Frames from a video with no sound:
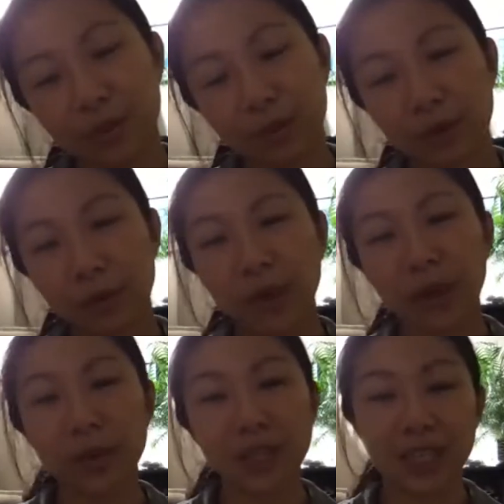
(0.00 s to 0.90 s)
From here,
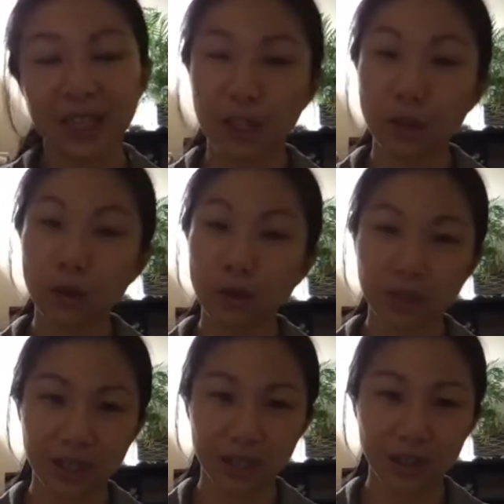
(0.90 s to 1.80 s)
we take that shoulder
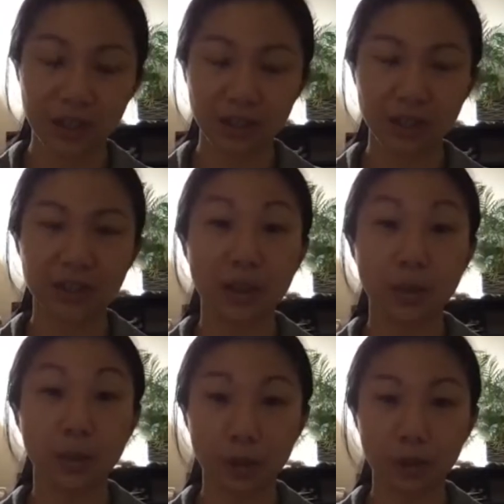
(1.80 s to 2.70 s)
tension exercise
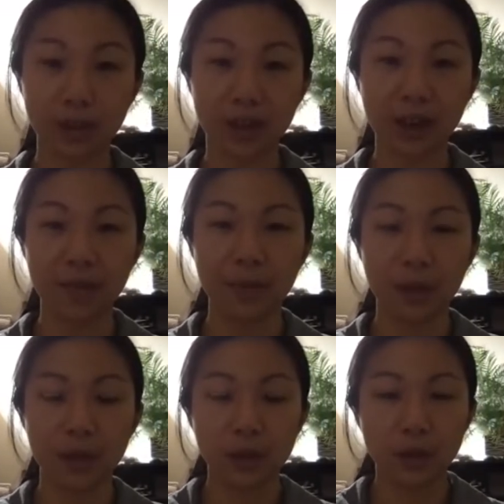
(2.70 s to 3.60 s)
one more time.
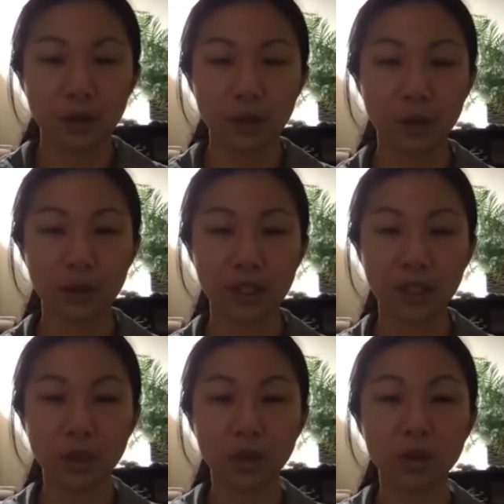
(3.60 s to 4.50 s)
So squeezing
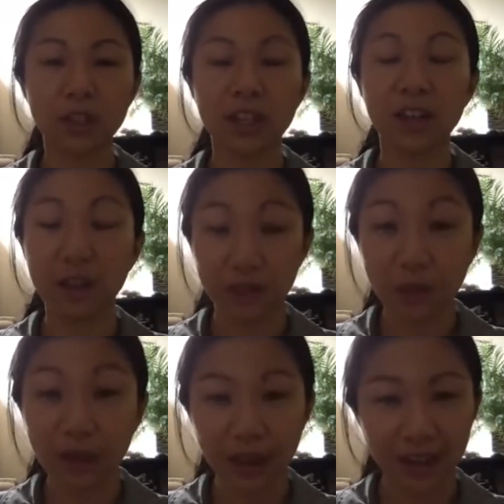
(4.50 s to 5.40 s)
the shoulders together, if
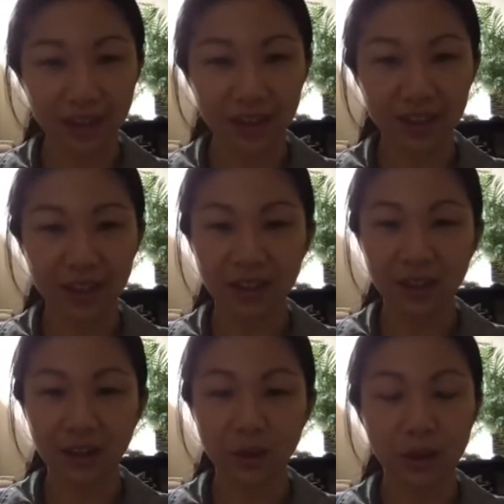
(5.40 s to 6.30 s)
you'd like,
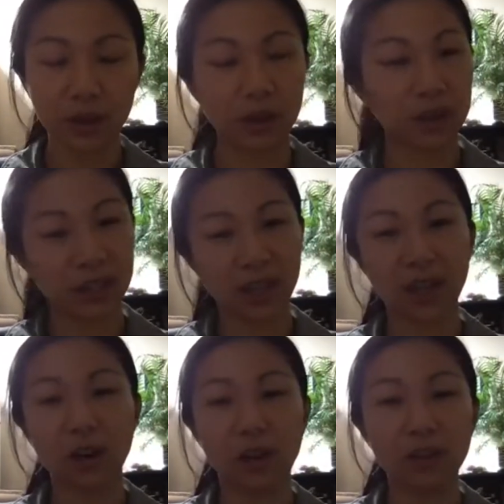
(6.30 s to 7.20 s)
whether you're seated
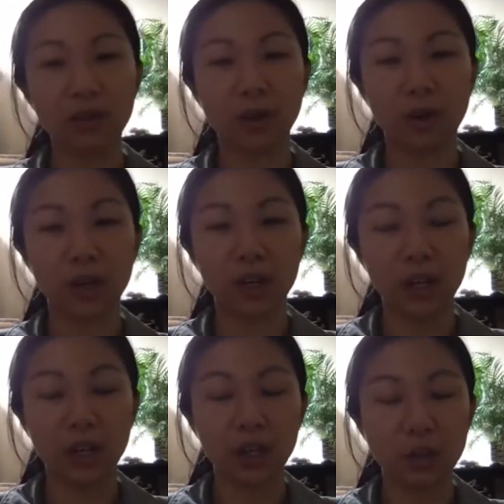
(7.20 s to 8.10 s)
or on the floor,
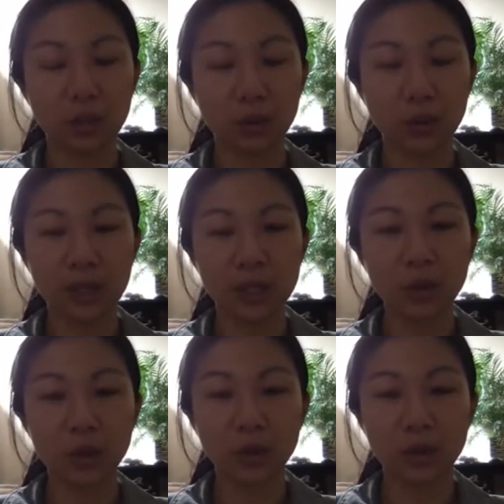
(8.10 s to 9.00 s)
you squeeze those
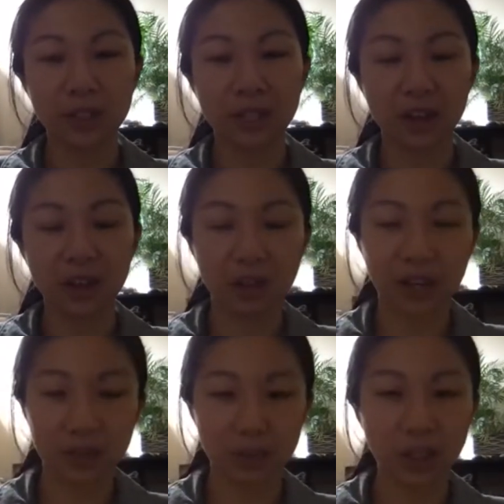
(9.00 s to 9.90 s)
shoulders together, create
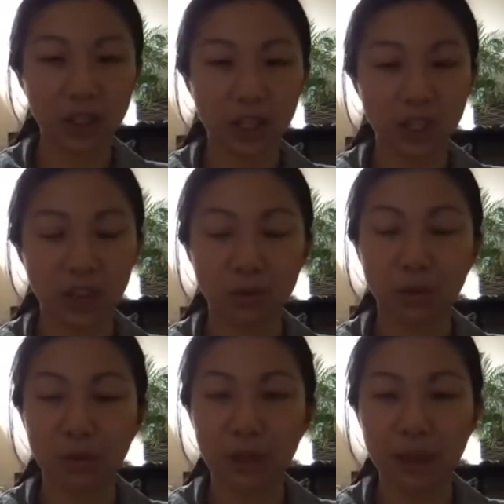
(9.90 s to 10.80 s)
as much tension.
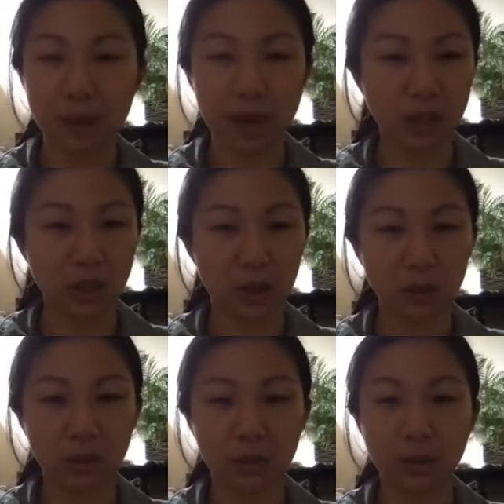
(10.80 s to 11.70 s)
Really imagine the
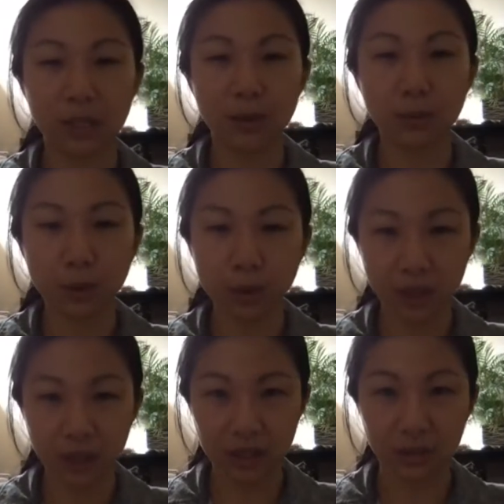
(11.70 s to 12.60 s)
shoulder blades
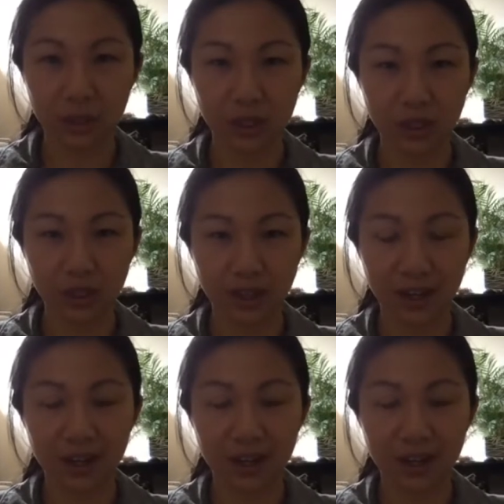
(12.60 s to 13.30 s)
pushing into each other here.